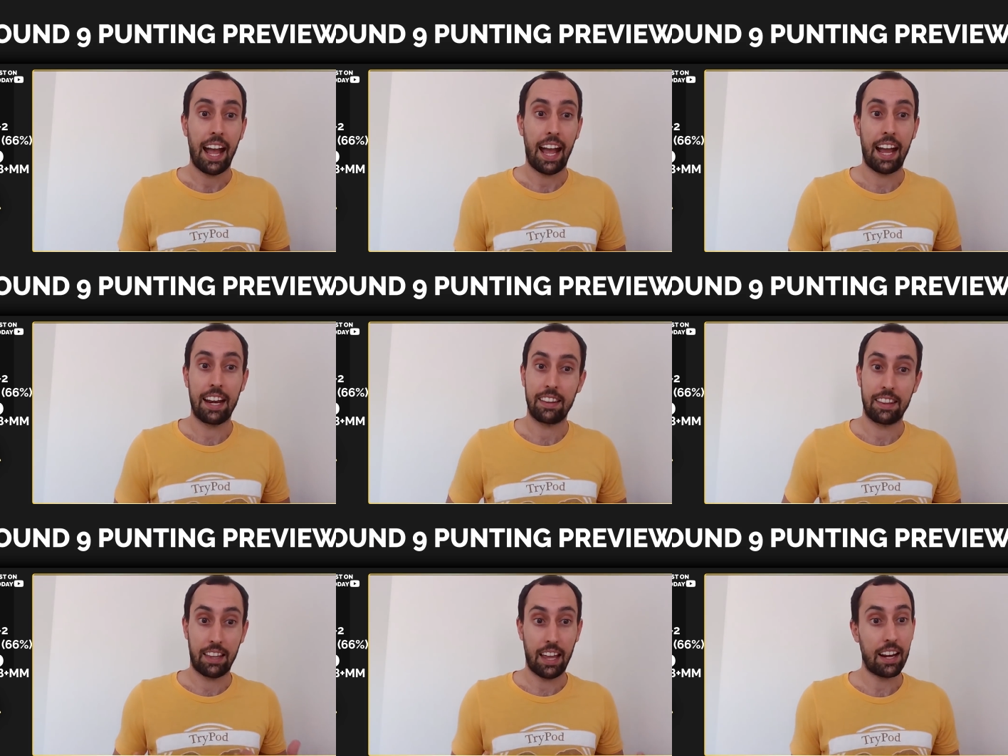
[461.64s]
And
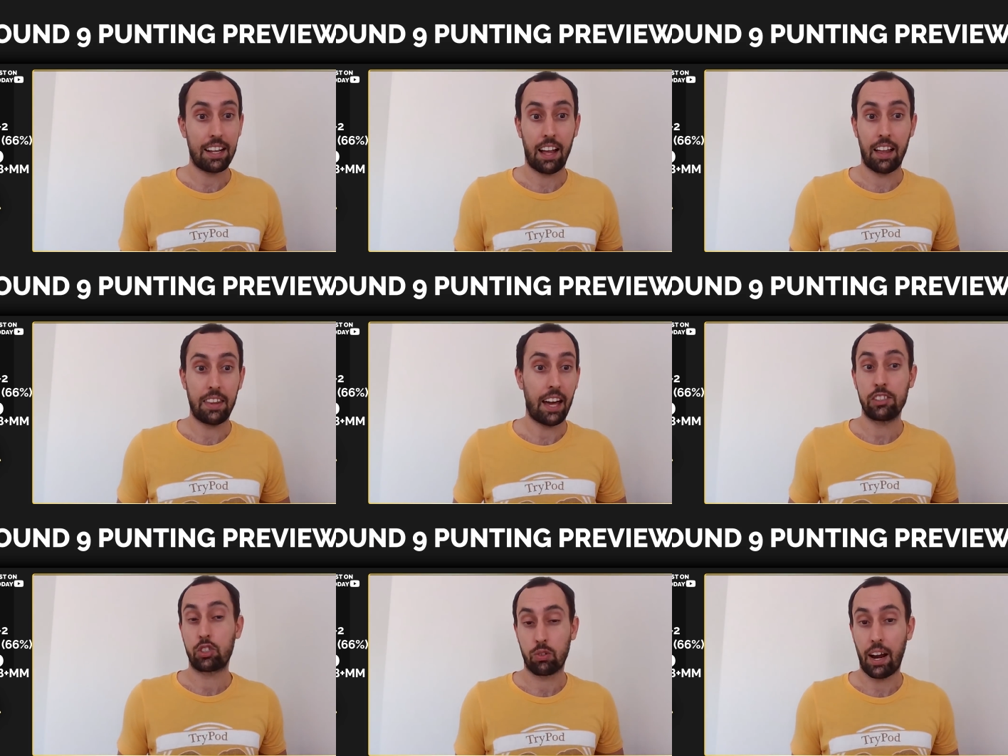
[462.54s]
that
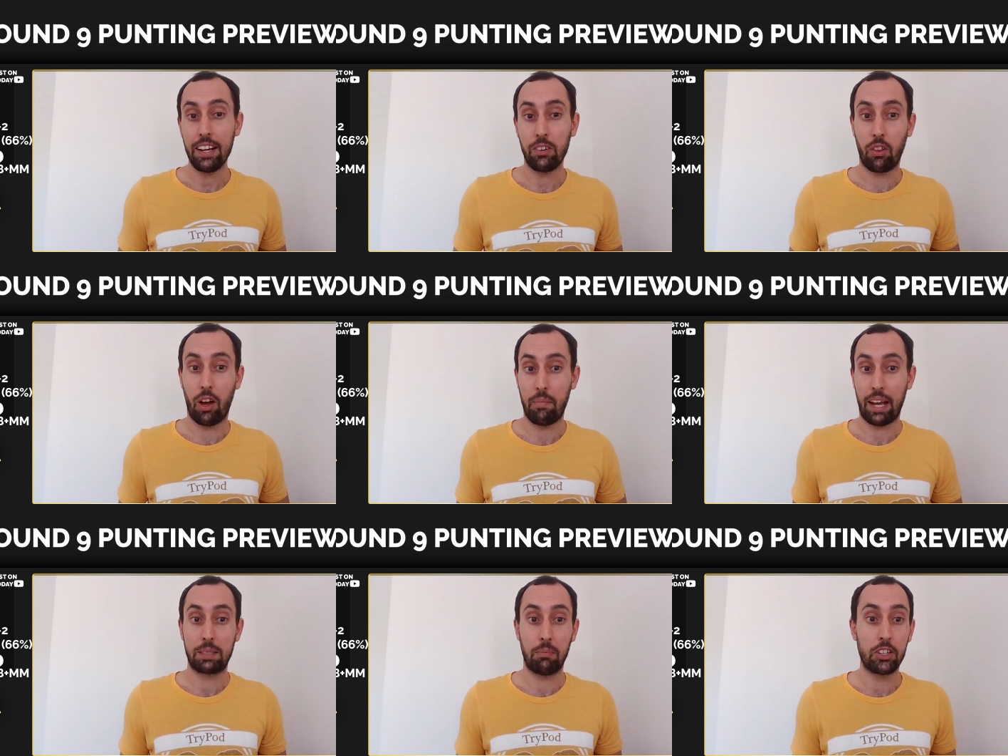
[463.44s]
is great, although it
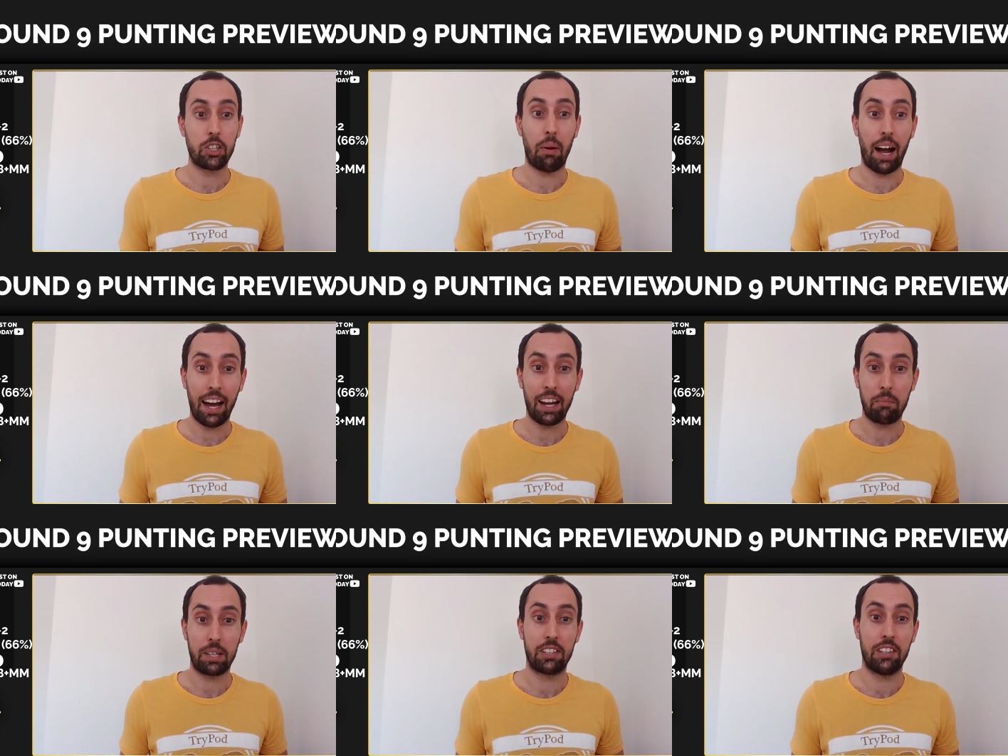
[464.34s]
makes my job harder
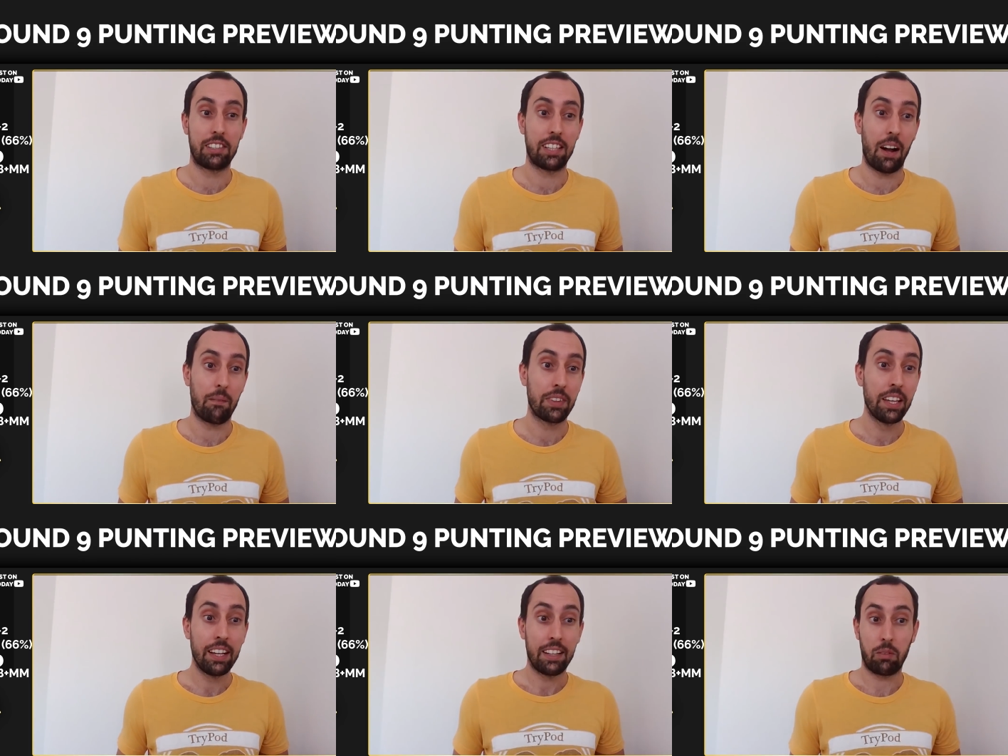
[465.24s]
because
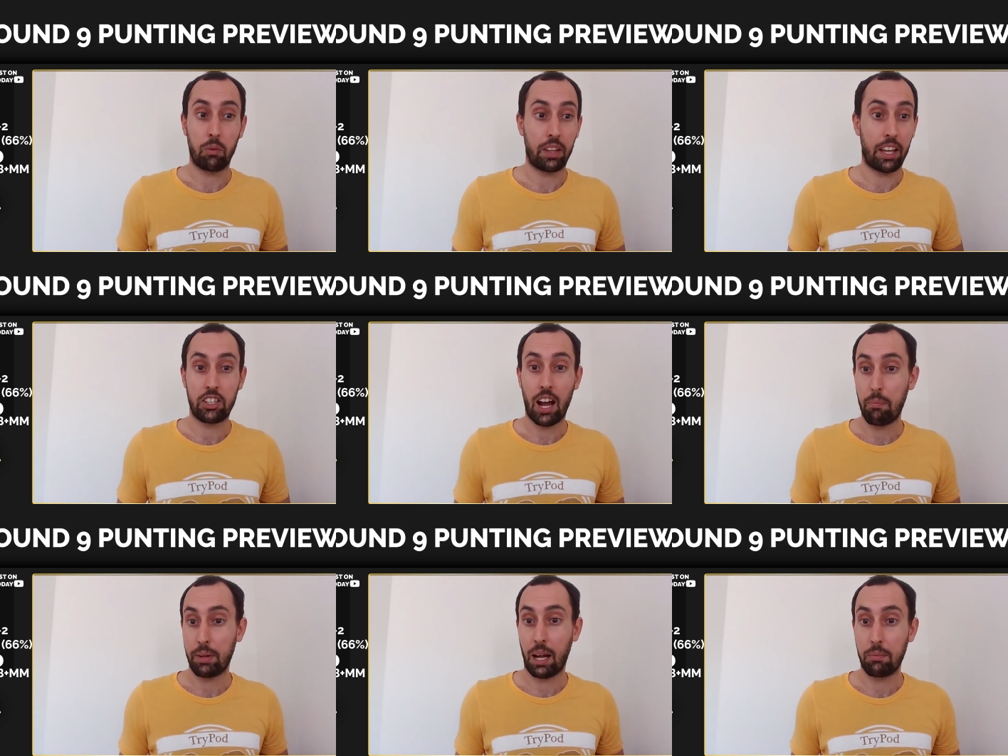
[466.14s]
they're
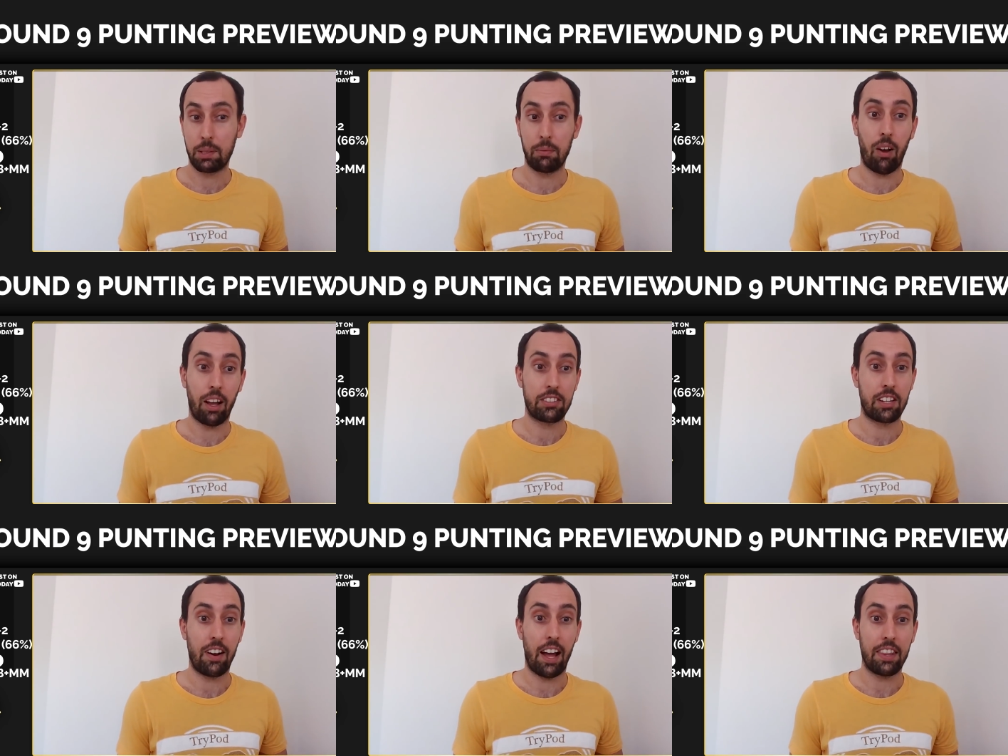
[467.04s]
sharpening up some lines
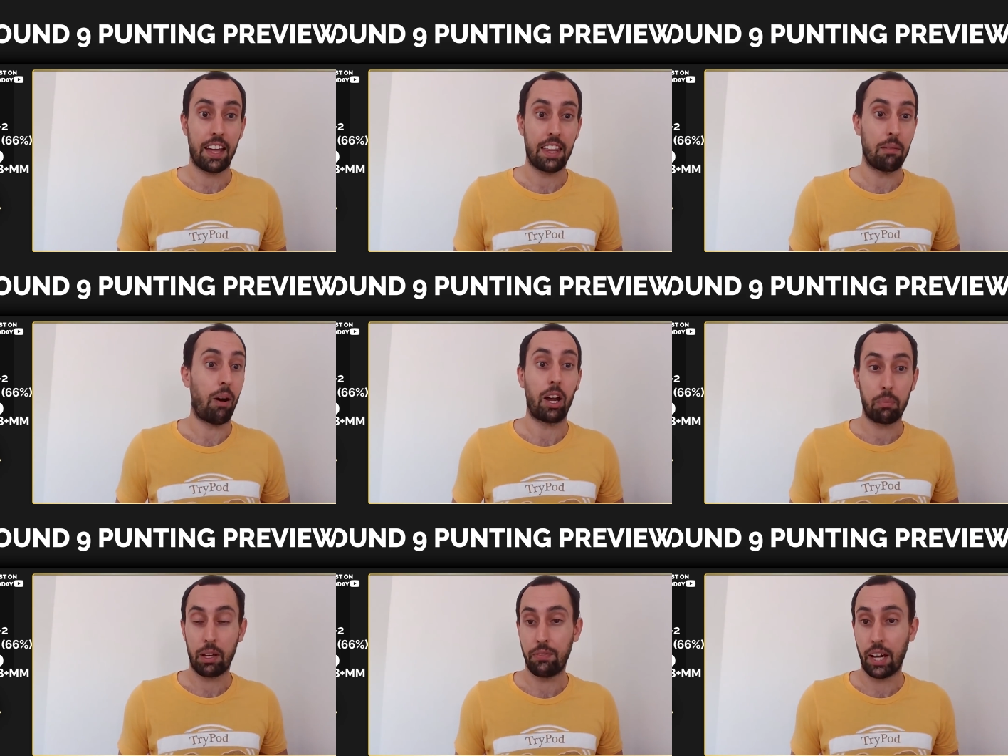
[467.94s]
that are out there that might
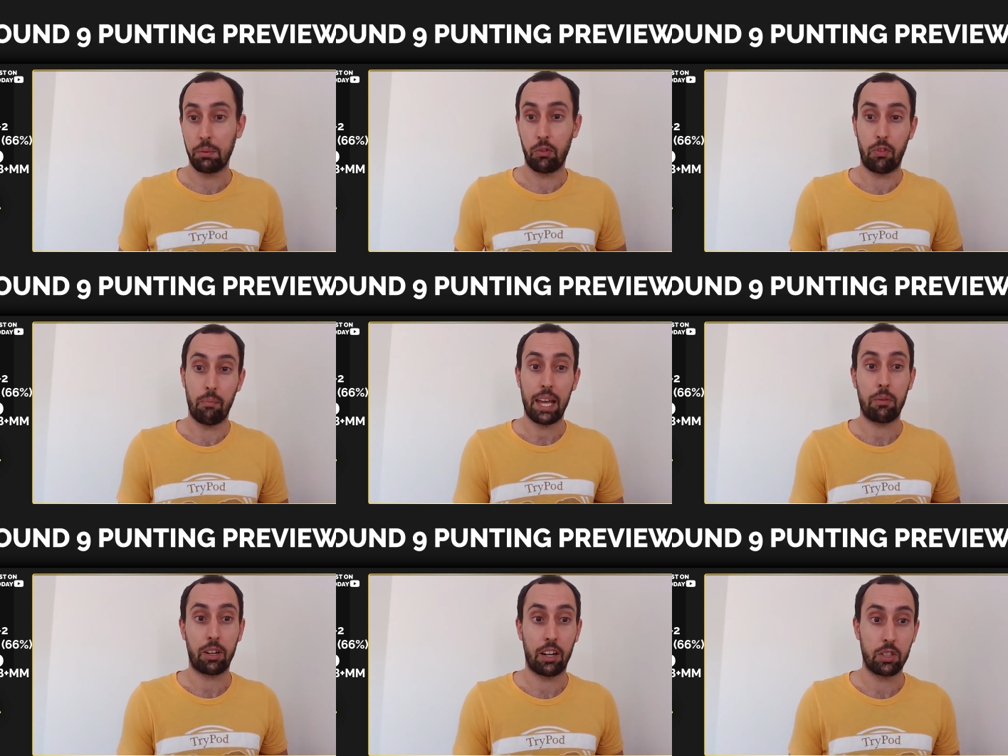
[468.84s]
not be available for me
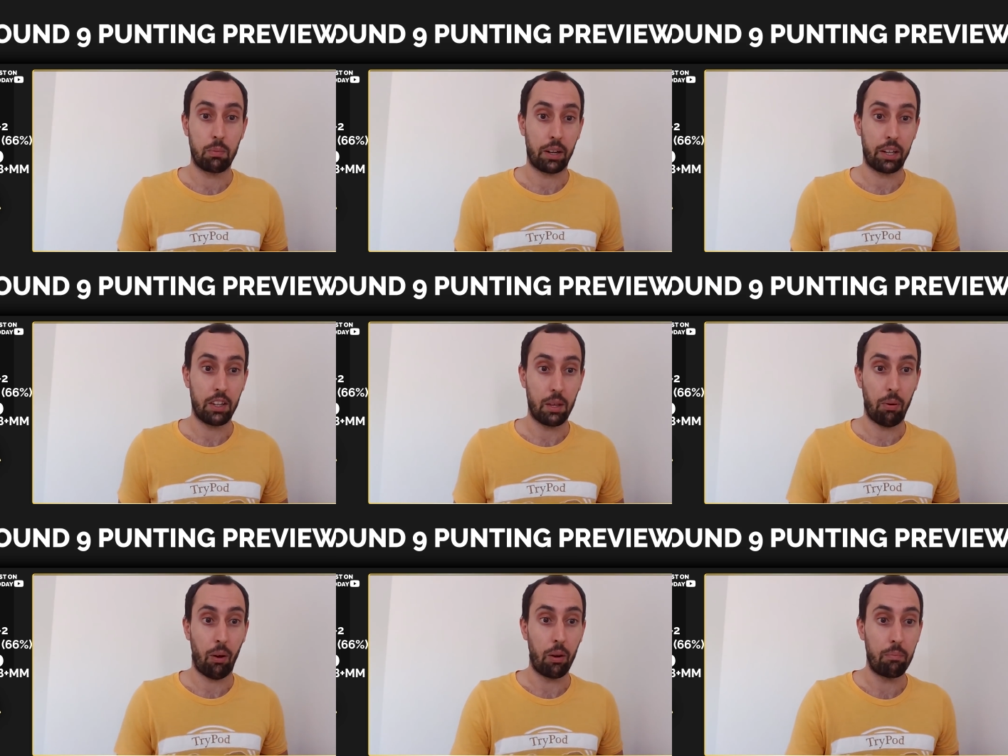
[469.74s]
when I do bring you the
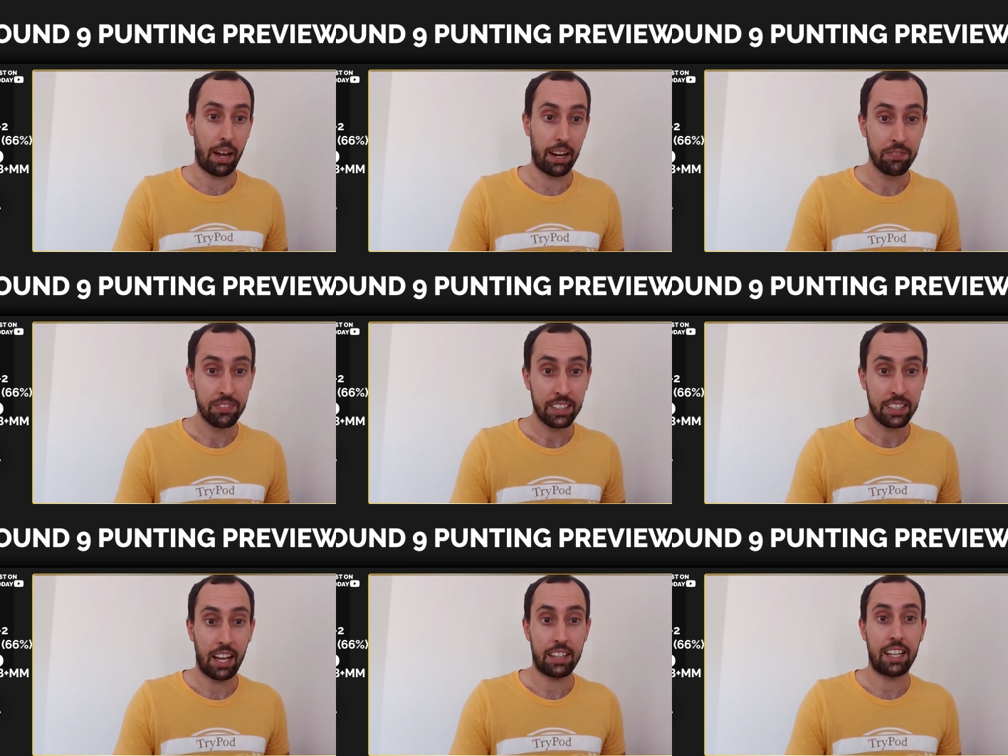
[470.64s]
pod. But
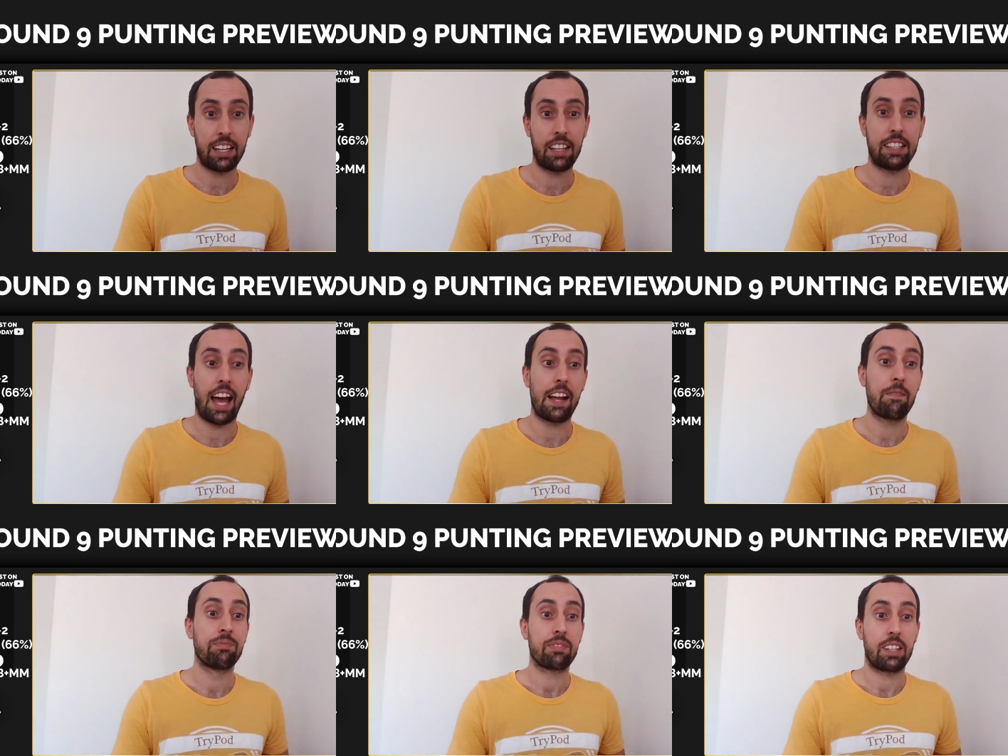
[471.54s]
at the end of the day,